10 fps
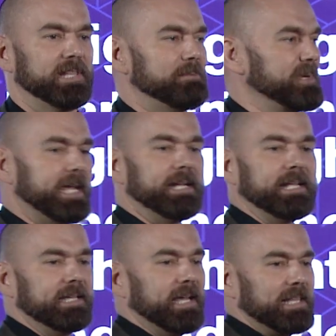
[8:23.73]

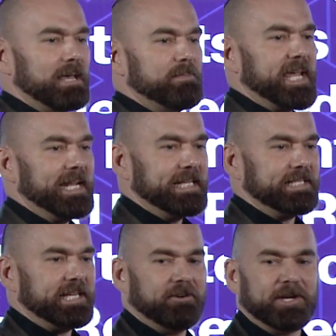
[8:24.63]
Lamborghini
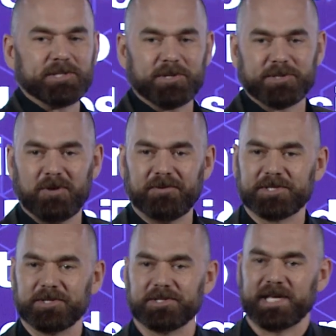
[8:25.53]
interiors or surfaces,